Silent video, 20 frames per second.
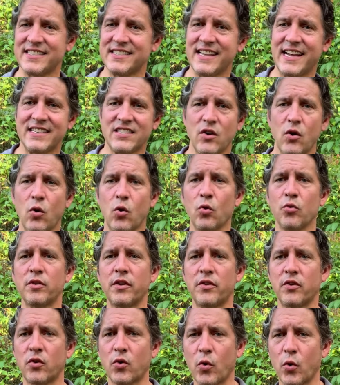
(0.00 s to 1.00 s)
that's a whole
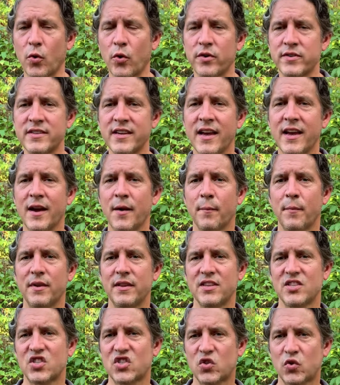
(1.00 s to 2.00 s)
nother course, but the
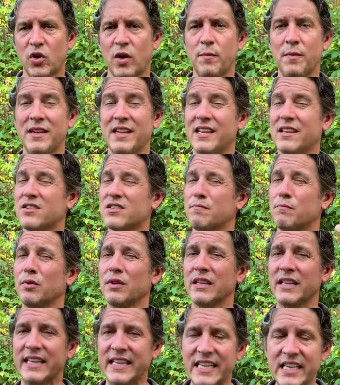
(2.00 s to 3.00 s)
script meaning is
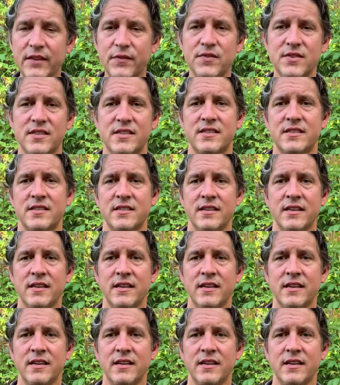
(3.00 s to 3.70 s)
beliefs.